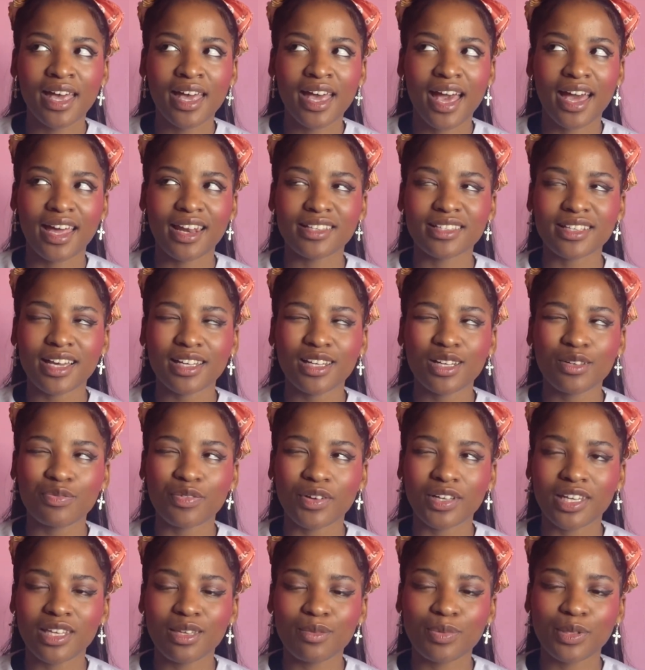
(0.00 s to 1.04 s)
And it's kind of
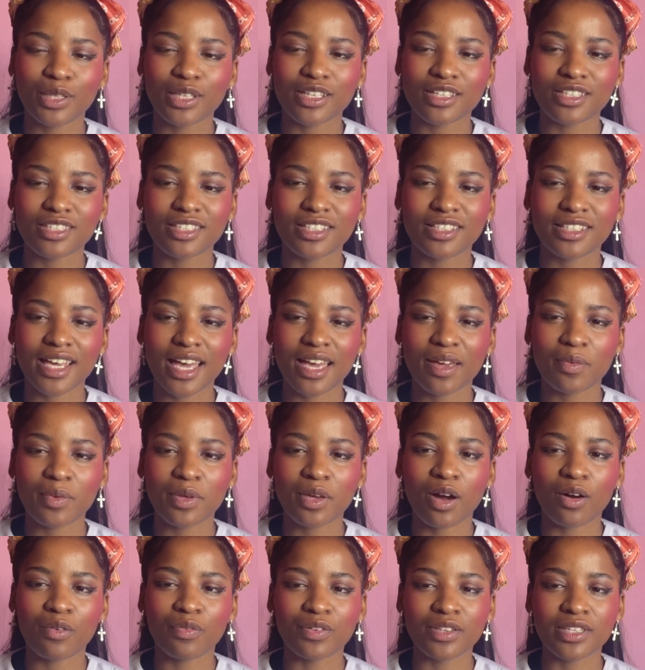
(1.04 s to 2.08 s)
funny because today we
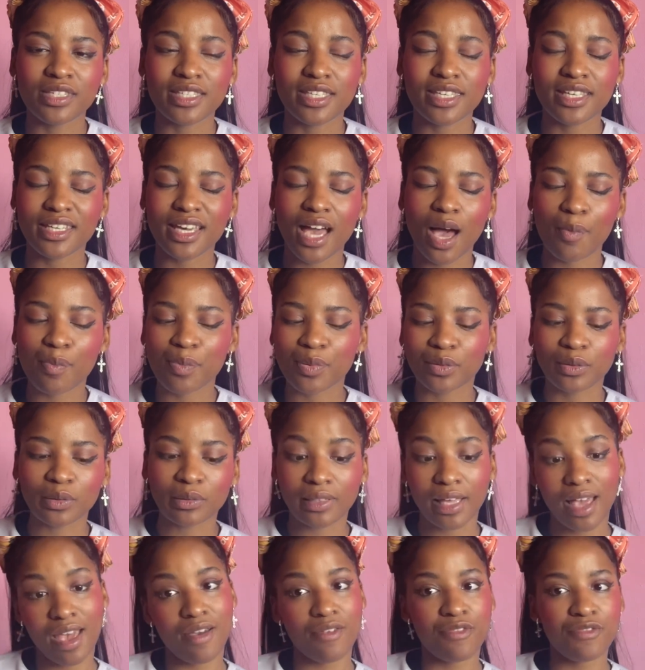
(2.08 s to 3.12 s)
often see
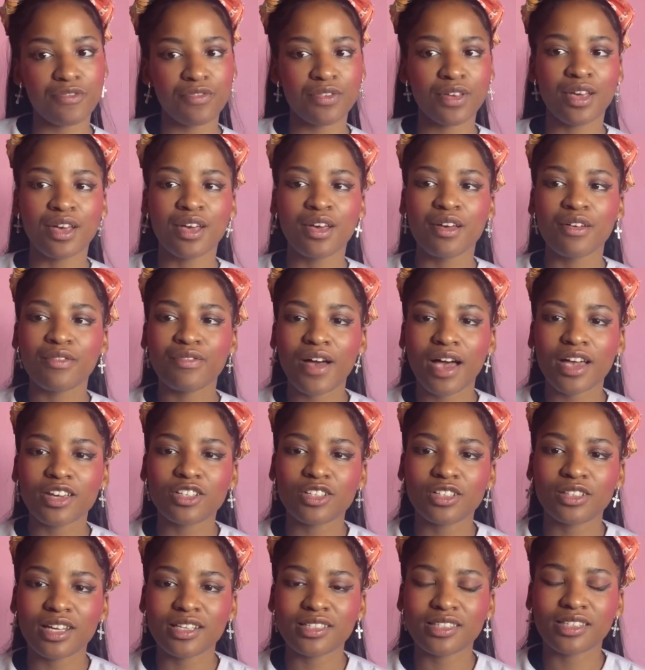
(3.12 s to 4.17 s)
capital F
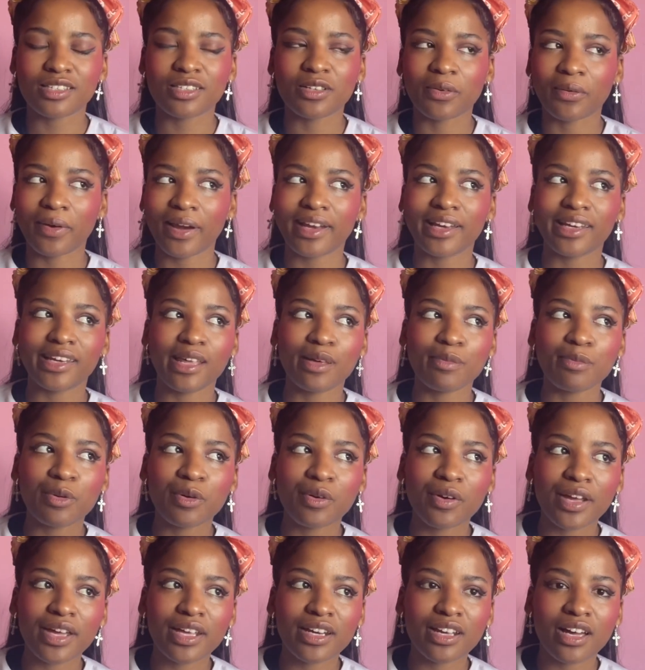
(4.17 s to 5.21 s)
fashion as this great
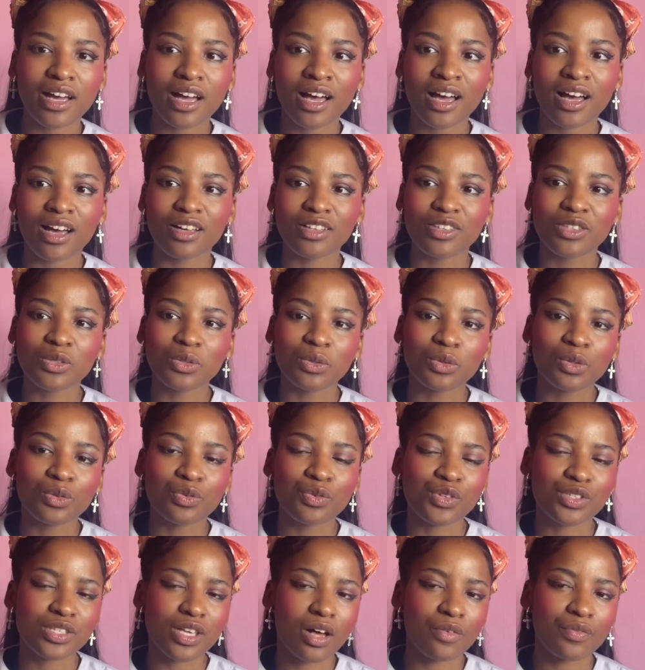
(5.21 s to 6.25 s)
liberator, a tool for
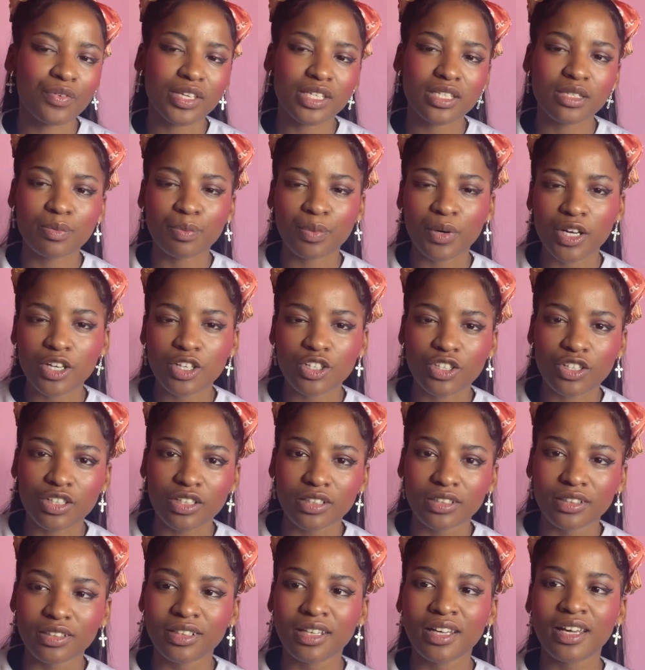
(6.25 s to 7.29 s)

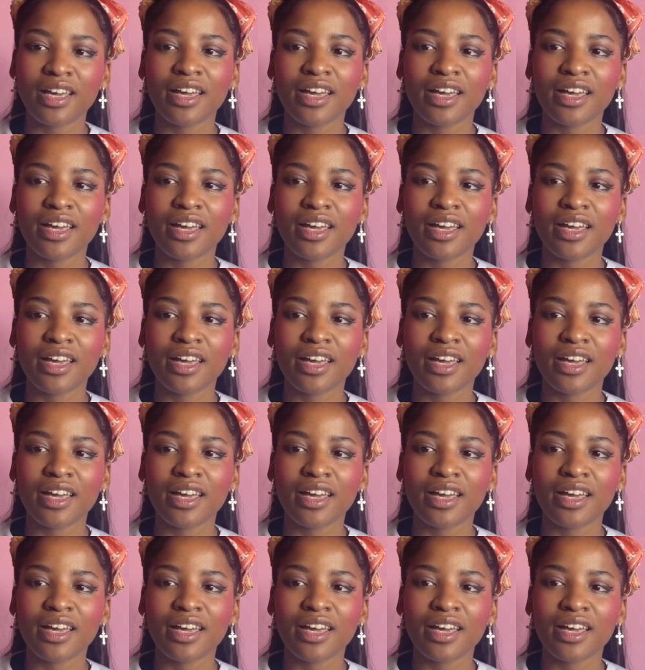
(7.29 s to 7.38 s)
self-expression,